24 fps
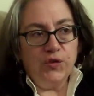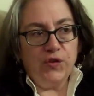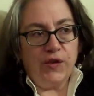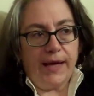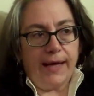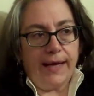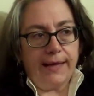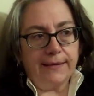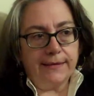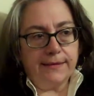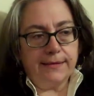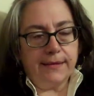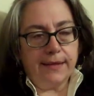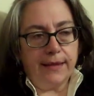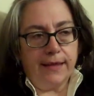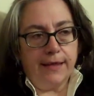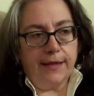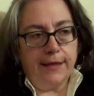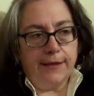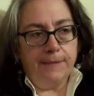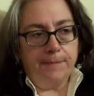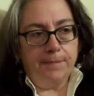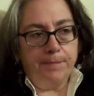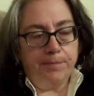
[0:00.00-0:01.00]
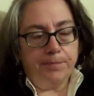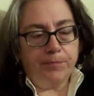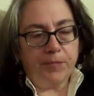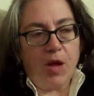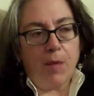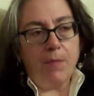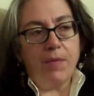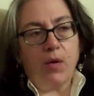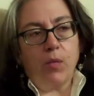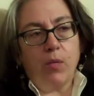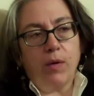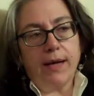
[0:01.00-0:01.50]

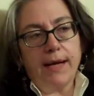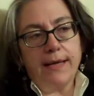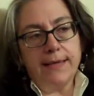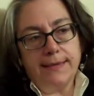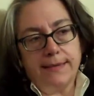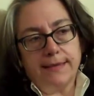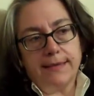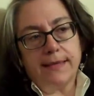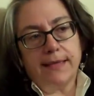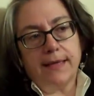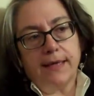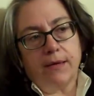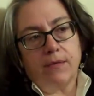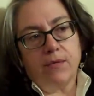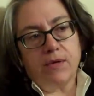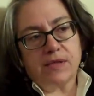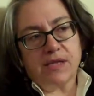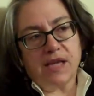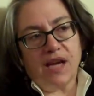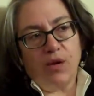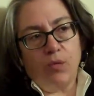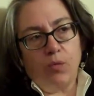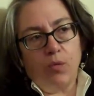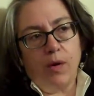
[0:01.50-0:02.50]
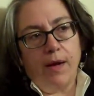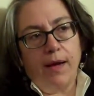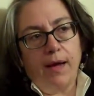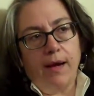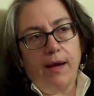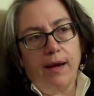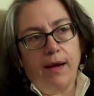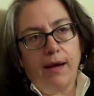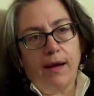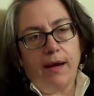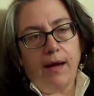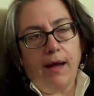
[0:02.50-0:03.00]
But what I did was I
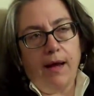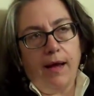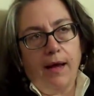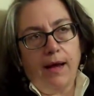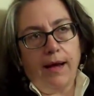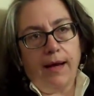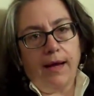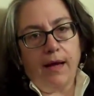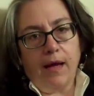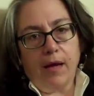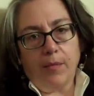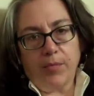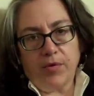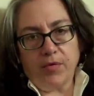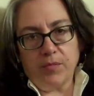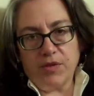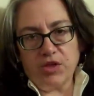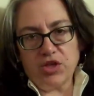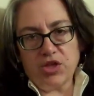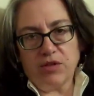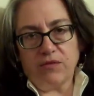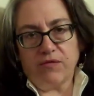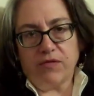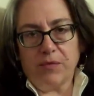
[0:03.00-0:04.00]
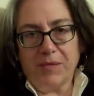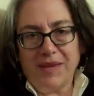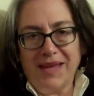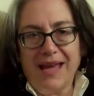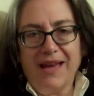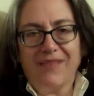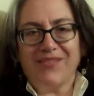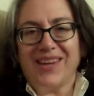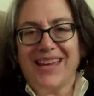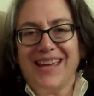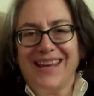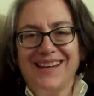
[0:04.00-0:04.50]
went and I got permission from the
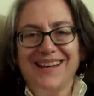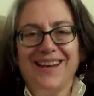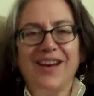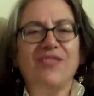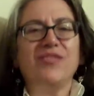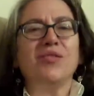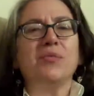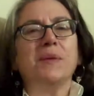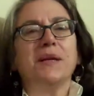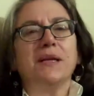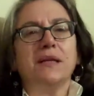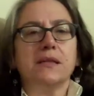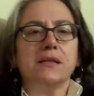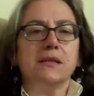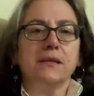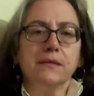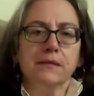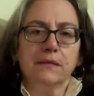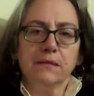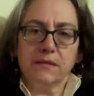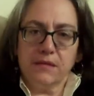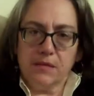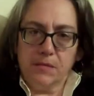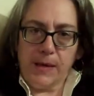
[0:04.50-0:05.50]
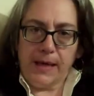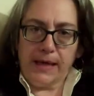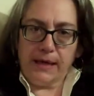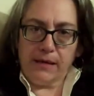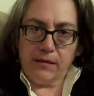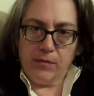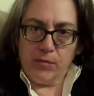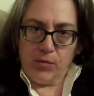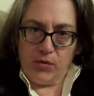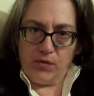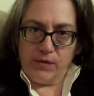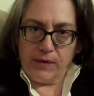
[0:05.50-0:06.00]
Afghan government to
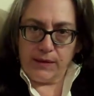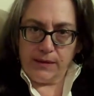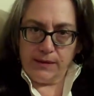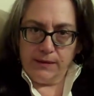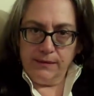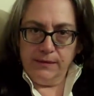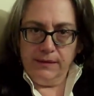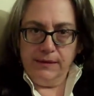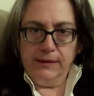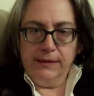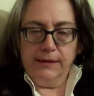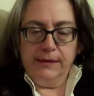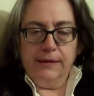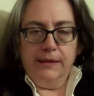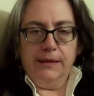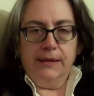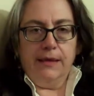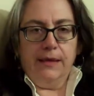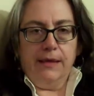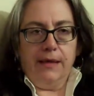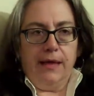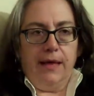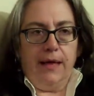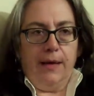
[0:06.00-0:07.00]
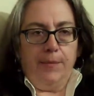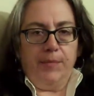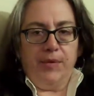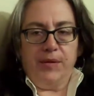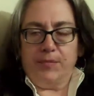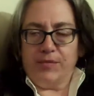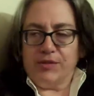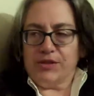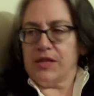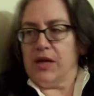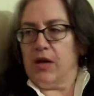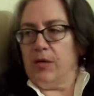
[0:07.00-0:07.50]
make the movie.
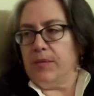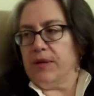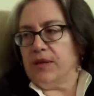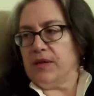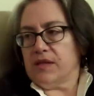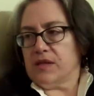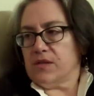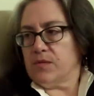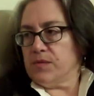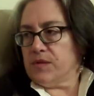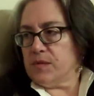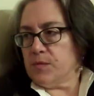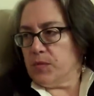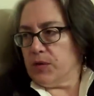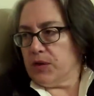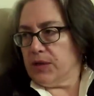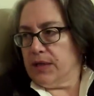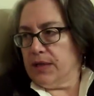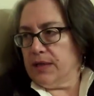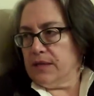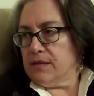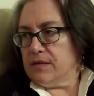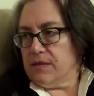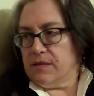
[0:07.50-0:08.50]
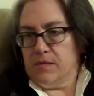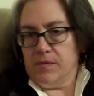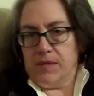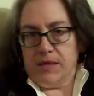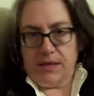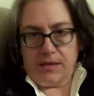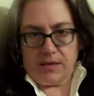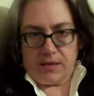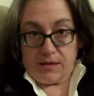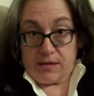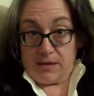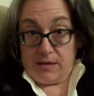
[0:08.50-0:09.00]
People tell me this was brilliant. To me,
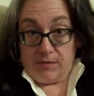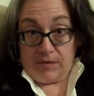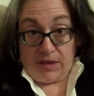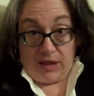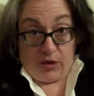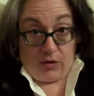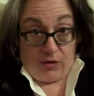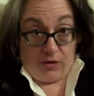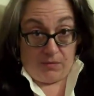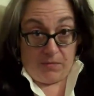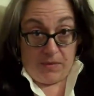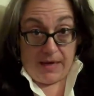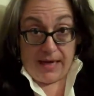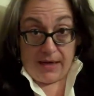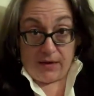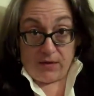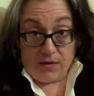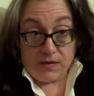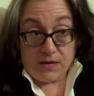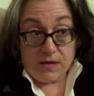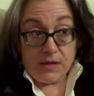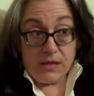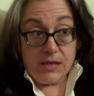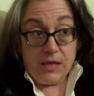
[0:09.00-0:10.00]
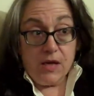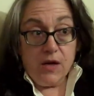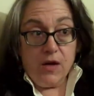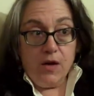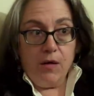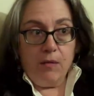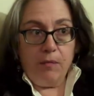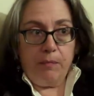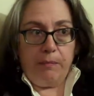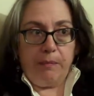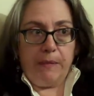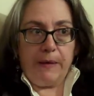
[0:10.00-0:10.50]
it just seemed like good manners.
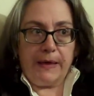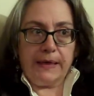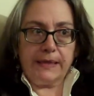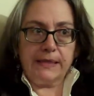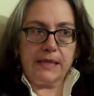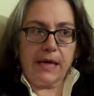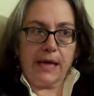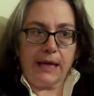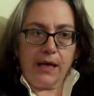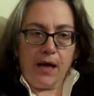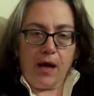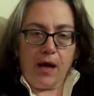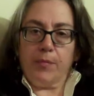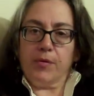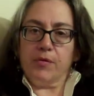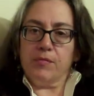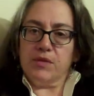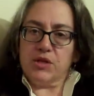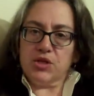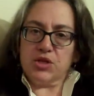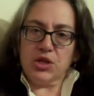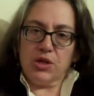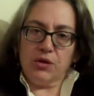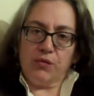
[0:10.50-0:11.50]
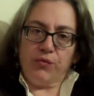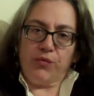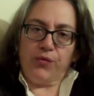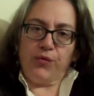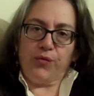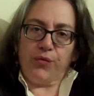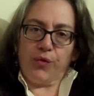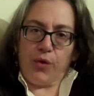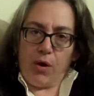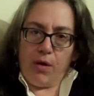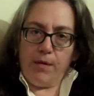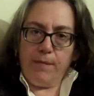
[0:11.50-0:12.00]
But I permission
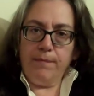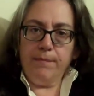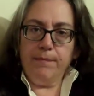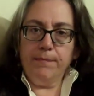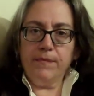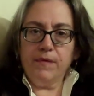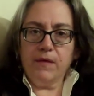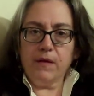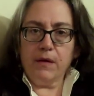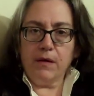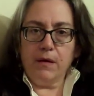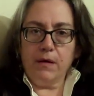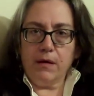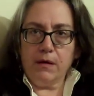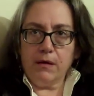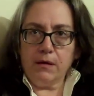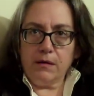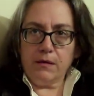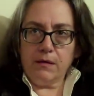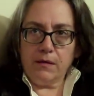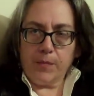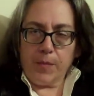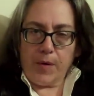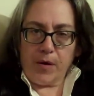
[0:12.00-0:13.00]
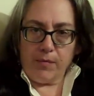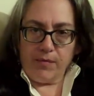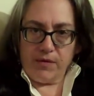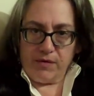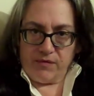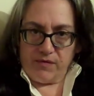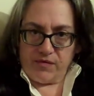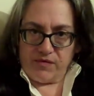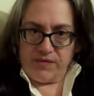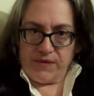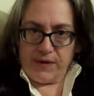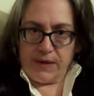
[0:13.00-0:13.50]
from the Department
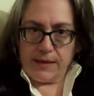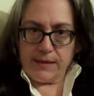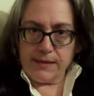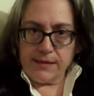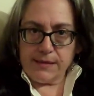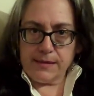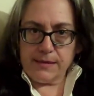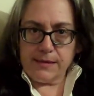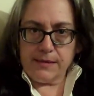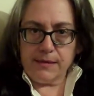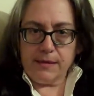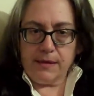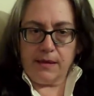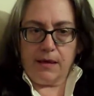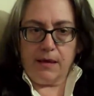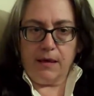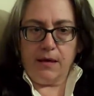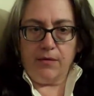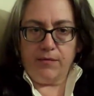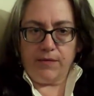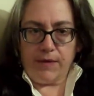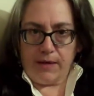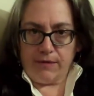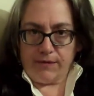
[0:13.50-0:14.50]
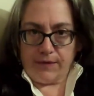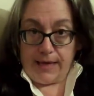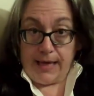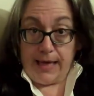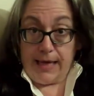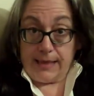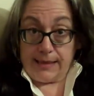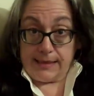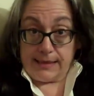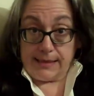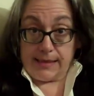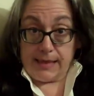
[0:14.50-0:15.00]
of Defense of
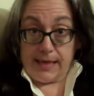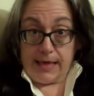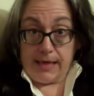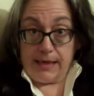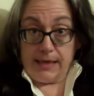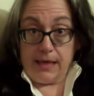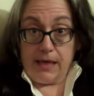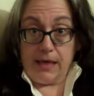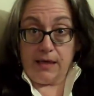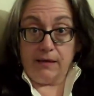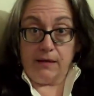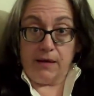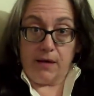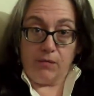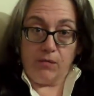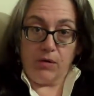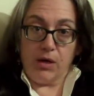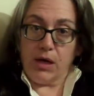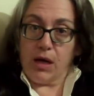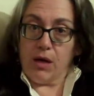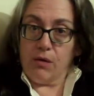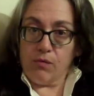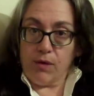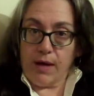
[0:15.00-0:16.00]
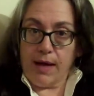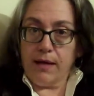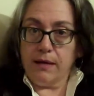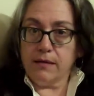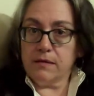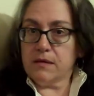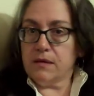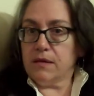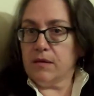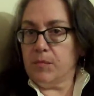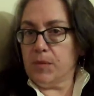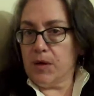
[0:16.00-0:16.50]
Afghanistan, and then when I went
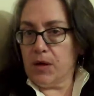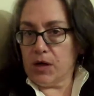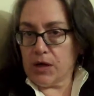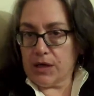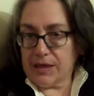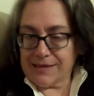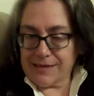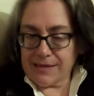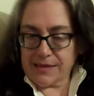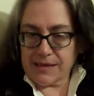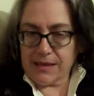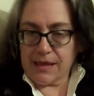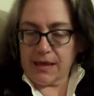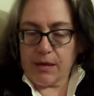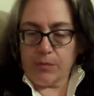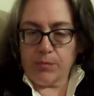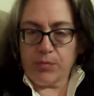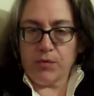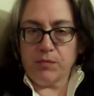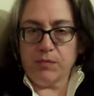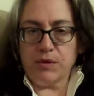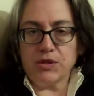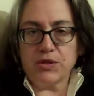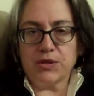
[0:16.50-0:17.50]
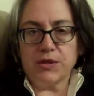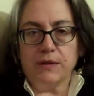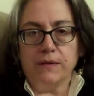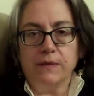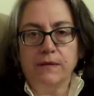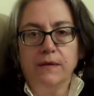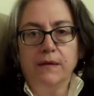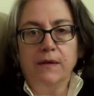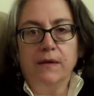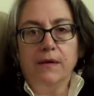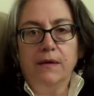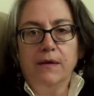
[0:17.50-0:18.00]
to the Americans to get permission,
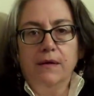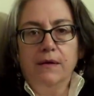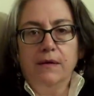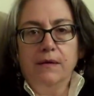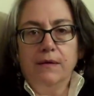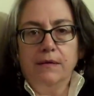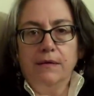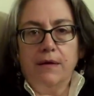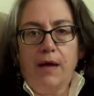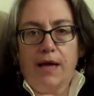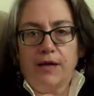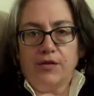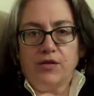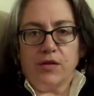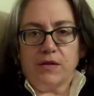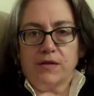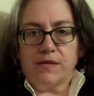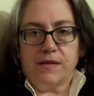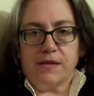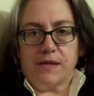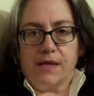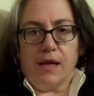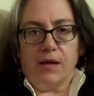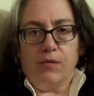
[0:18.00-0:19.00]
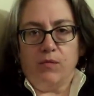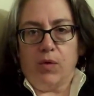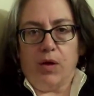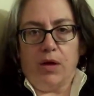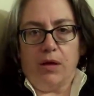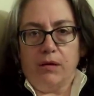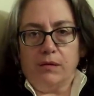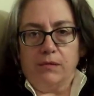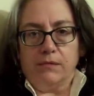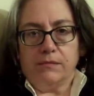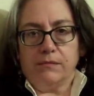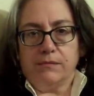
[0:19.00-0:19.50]
I just said,
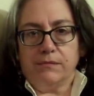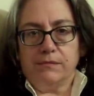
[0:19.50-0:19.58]
well,